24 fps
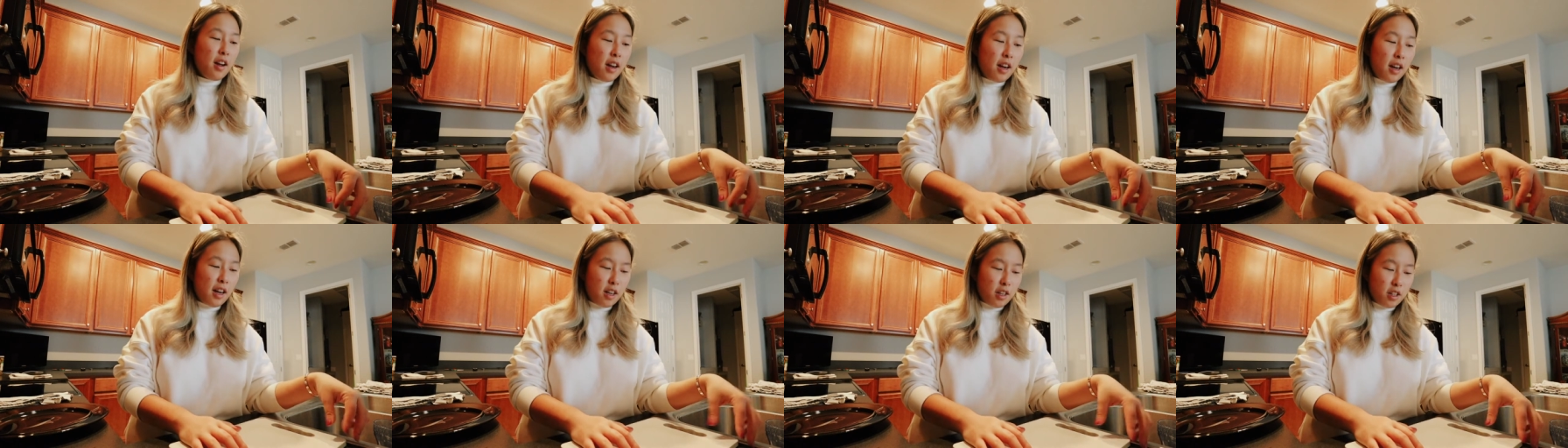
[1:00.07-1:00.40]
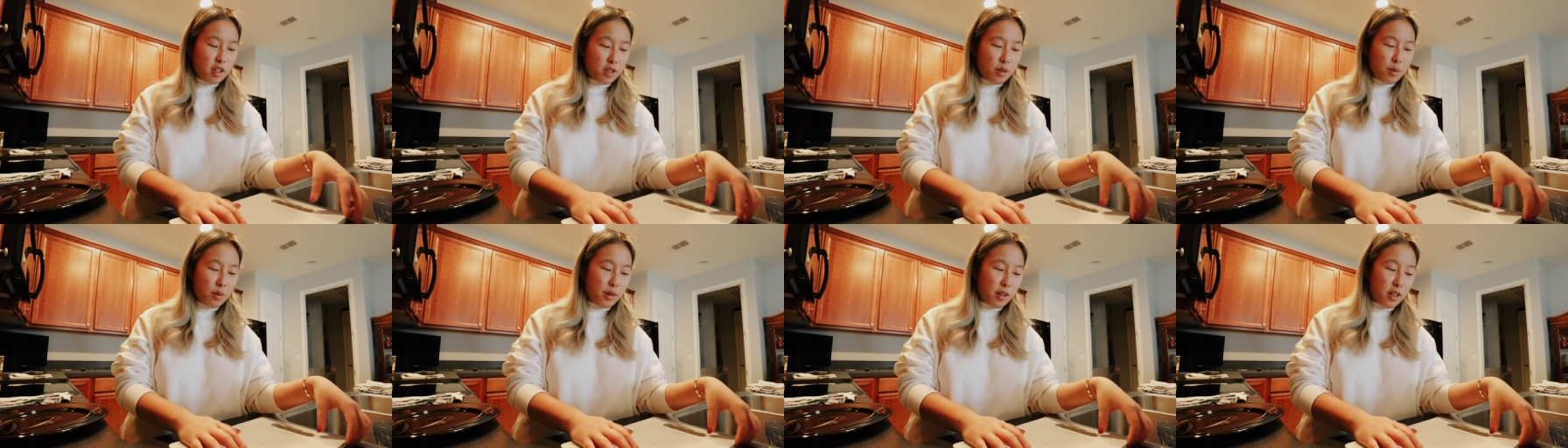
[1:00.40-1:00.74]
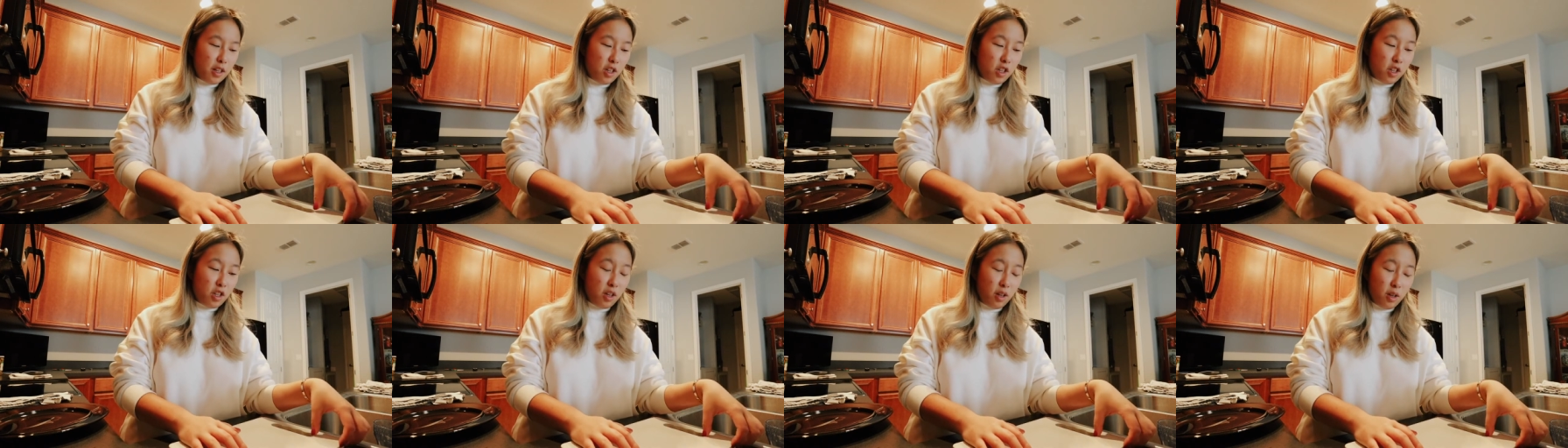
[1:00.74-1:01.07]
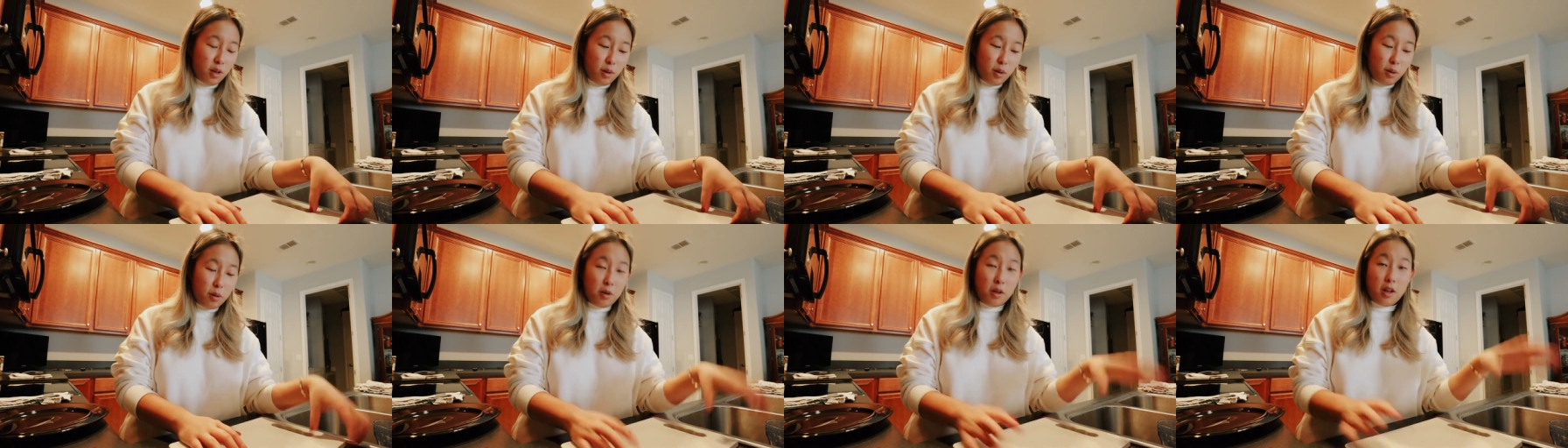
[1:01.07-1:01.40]
I just wanted
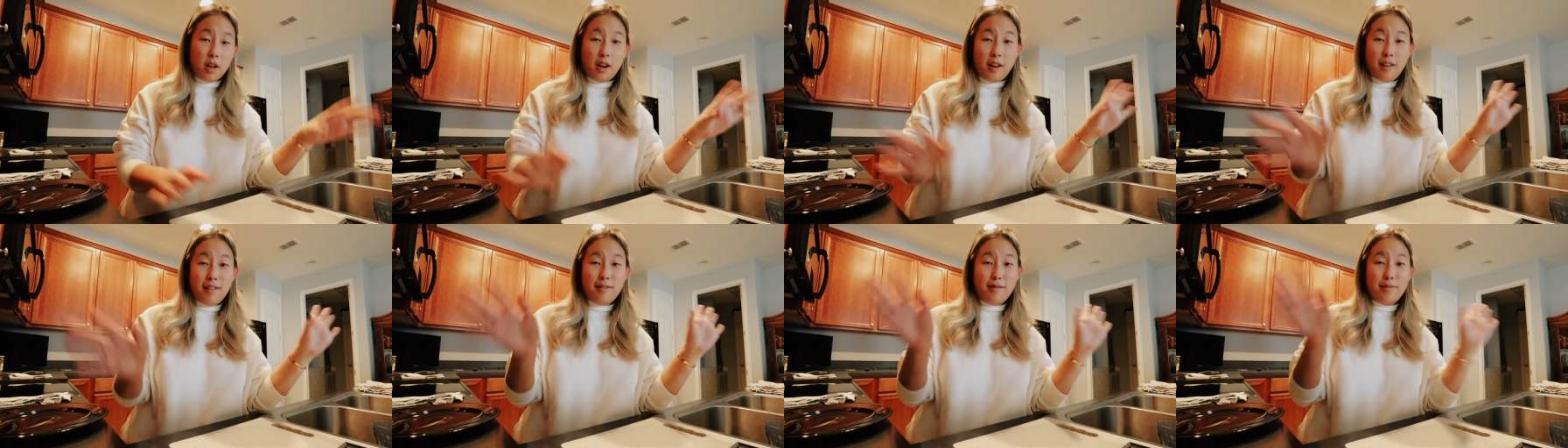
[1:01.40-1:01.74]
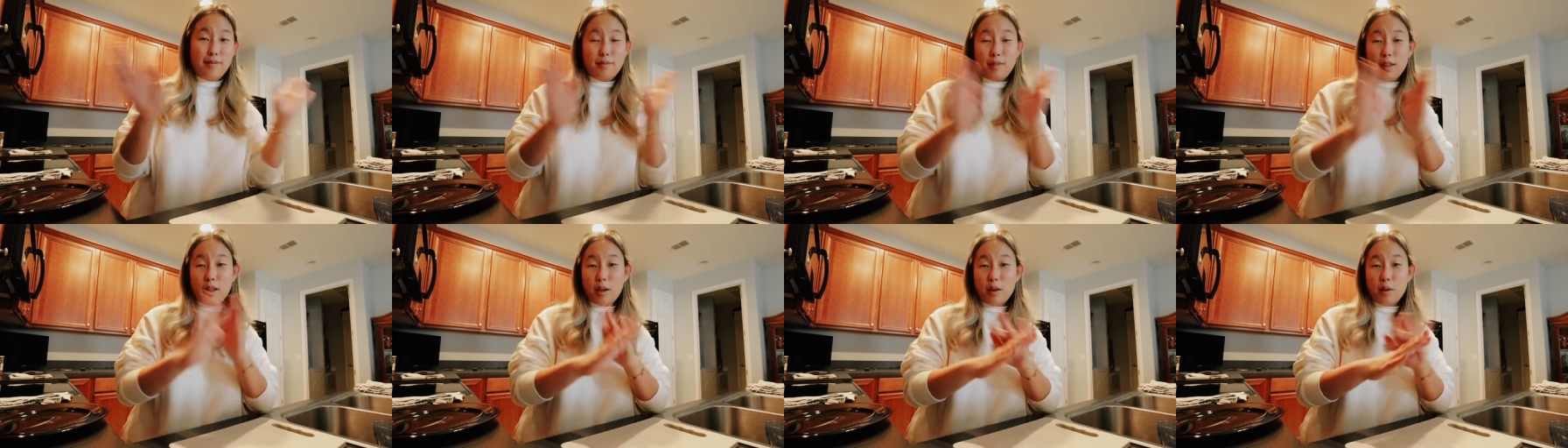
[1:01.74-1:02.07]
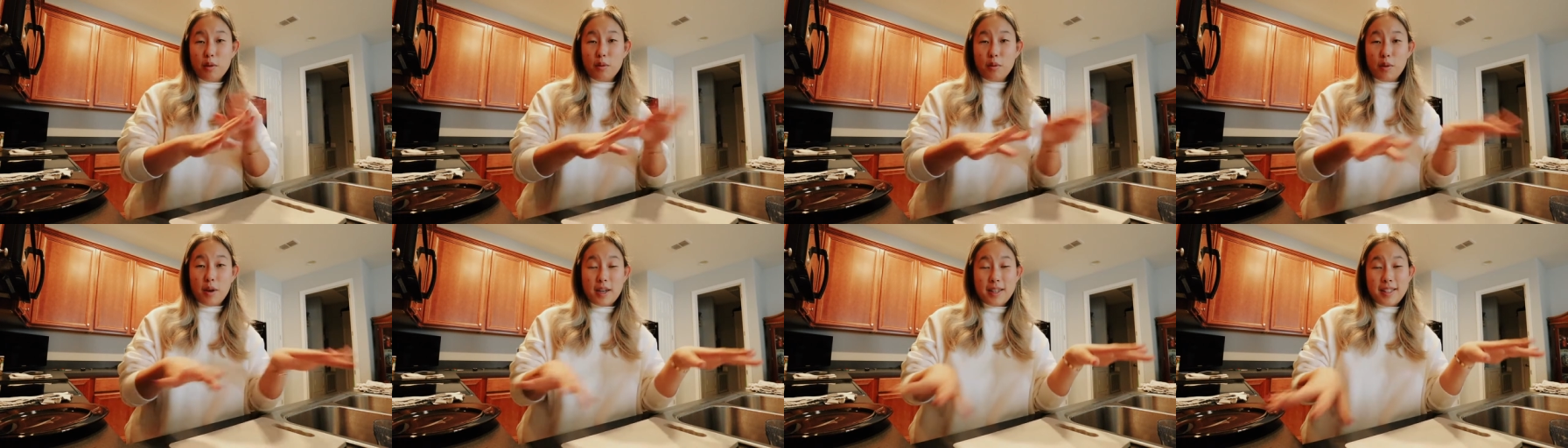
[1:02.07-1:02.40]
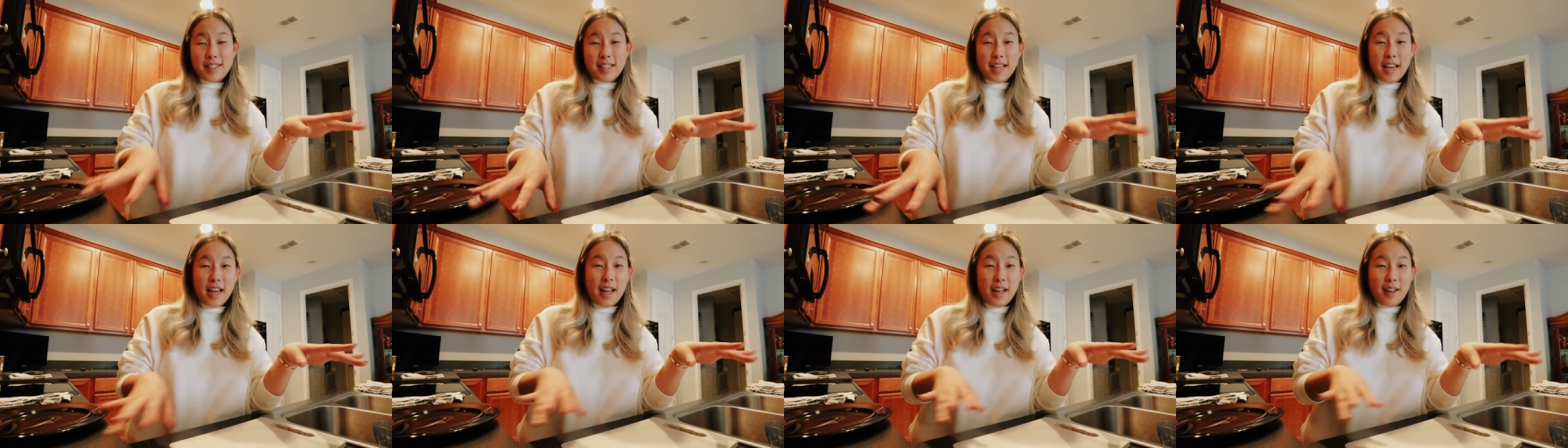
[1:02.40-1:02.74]
to run
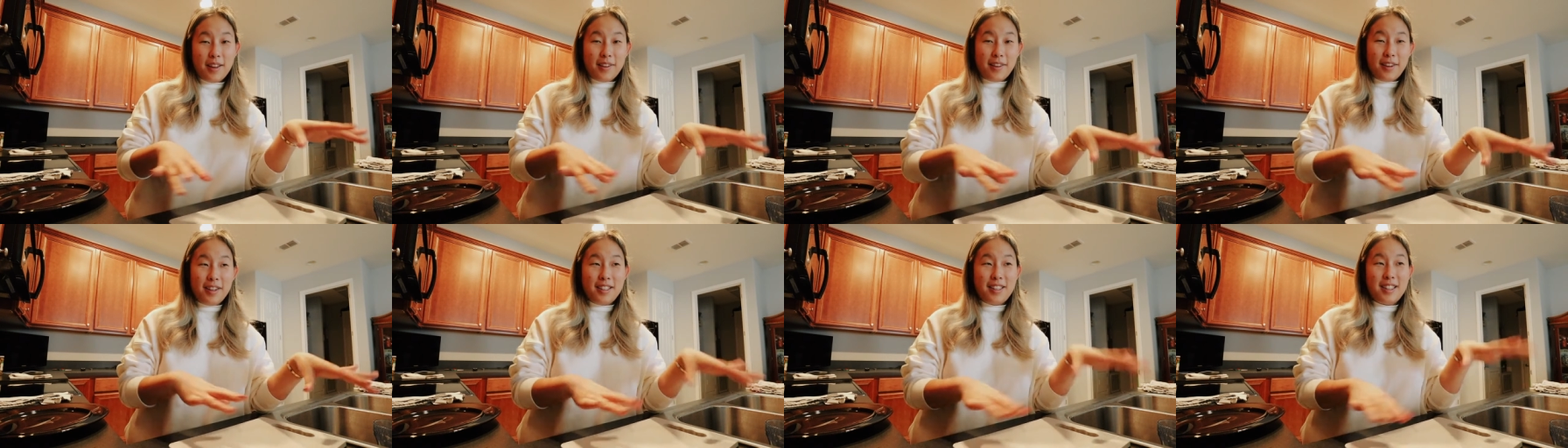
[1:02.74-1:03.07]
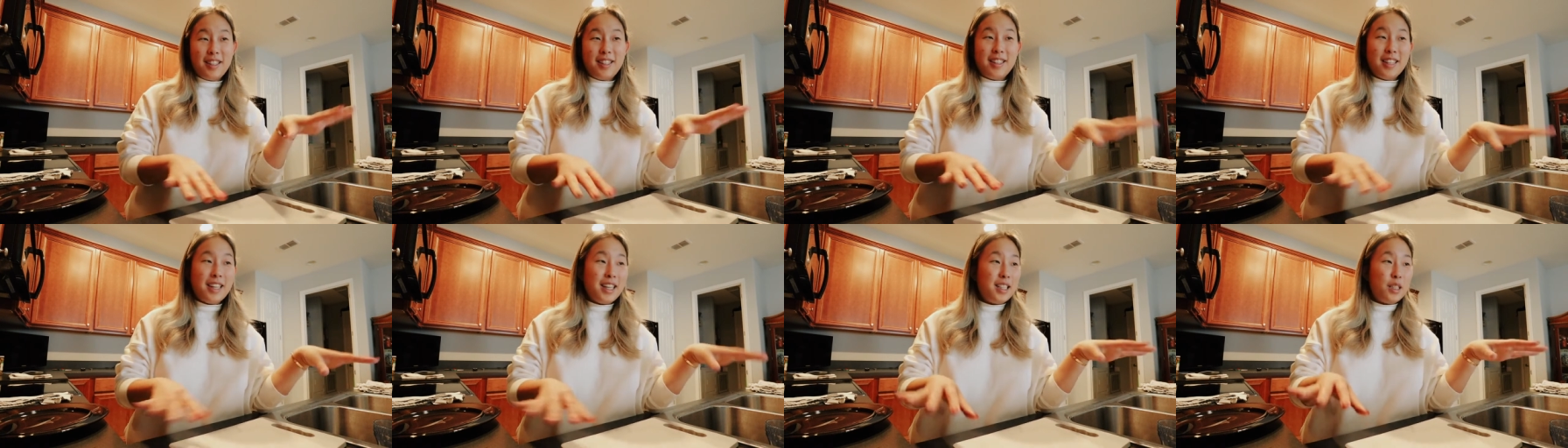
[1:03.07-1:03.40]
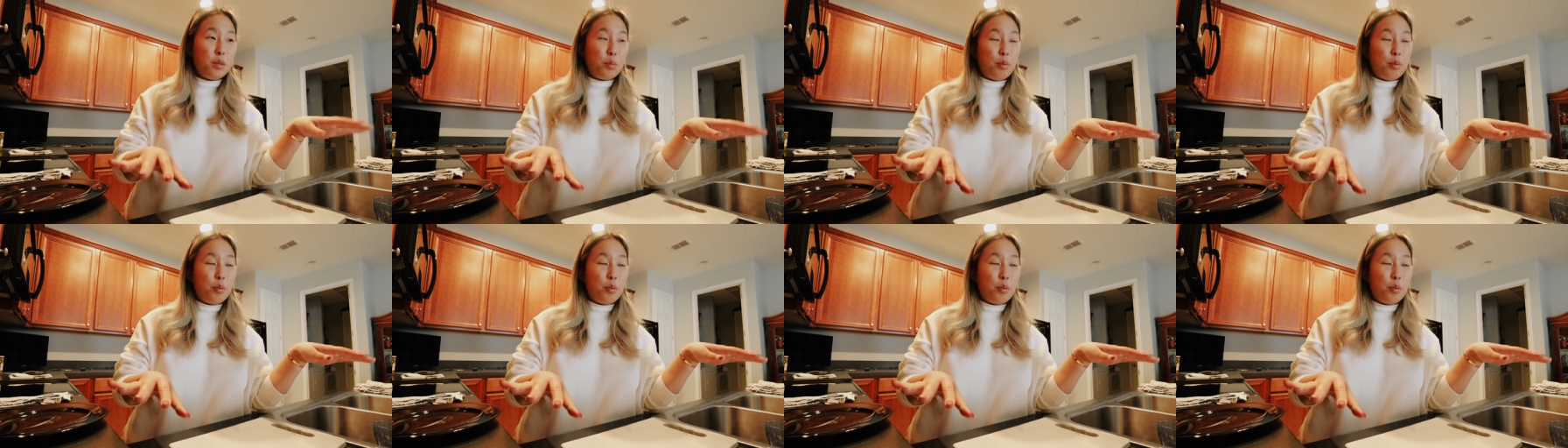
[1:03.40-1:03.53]
down today's